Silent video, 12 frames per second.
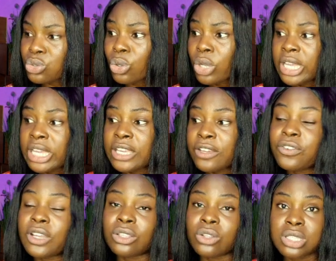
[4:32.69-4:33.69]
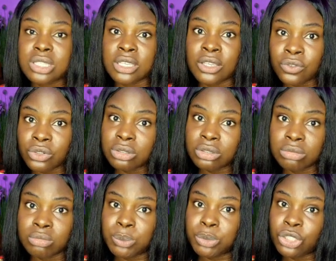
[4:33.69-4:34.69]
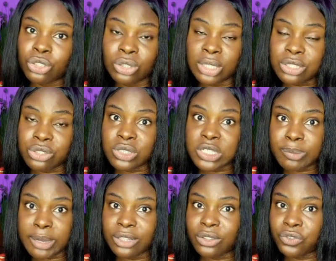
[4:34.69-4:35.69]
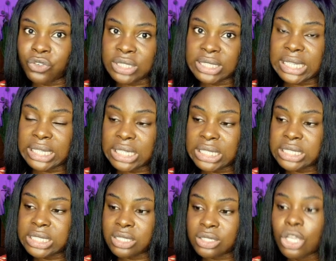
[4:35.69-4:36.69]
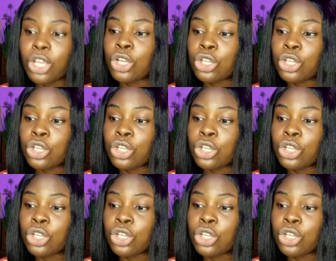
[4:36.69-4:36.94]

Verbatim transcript: So if you're not even, maybe you don't know how to use Python for data analytics,